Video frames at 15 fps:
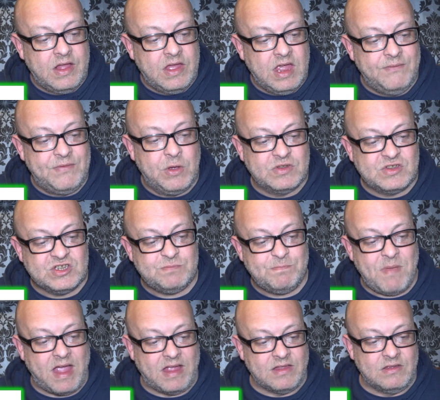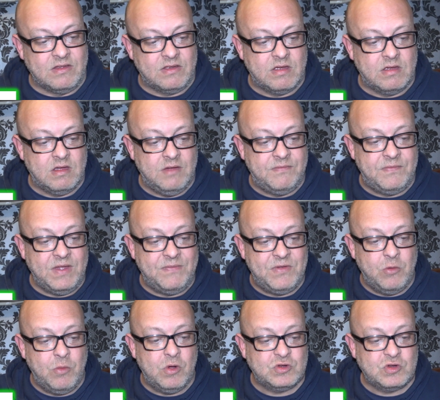If you were to spend, if, if
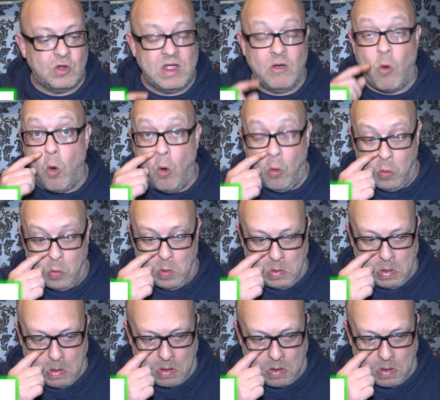you were to, if all